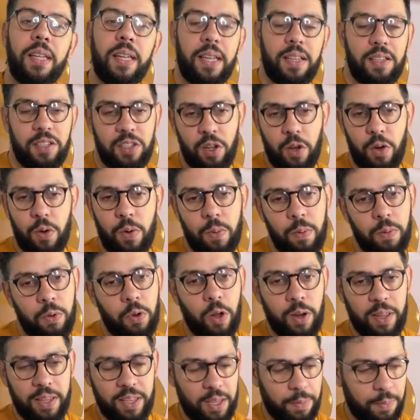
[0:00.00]
So
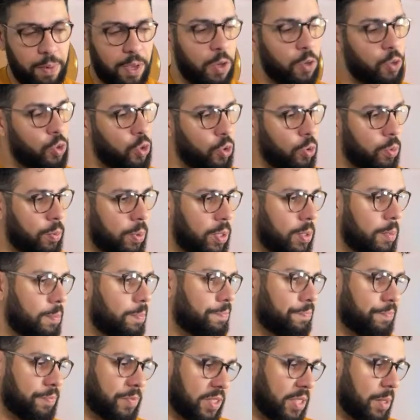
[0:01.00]
calling him a YouTuber
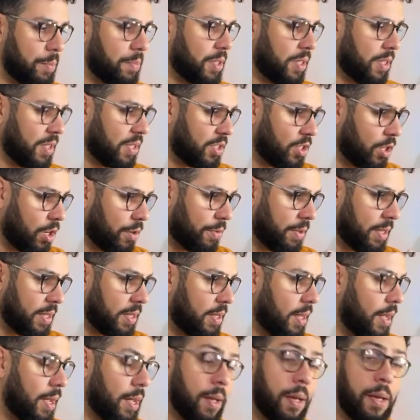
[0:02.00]
seems a disservice,
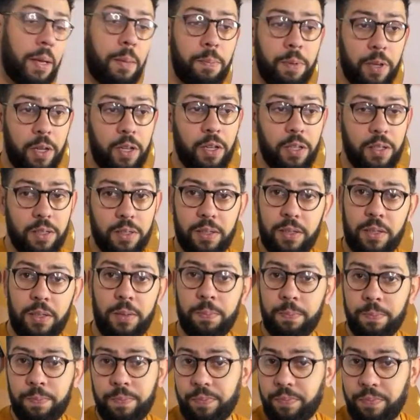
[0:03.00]
because
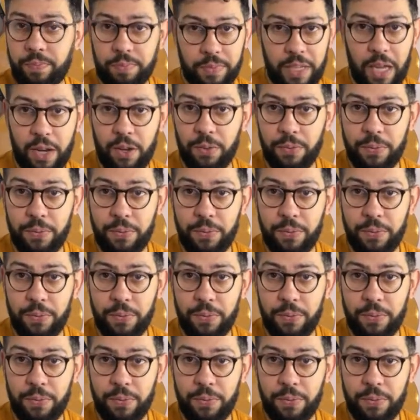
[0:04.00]
I don't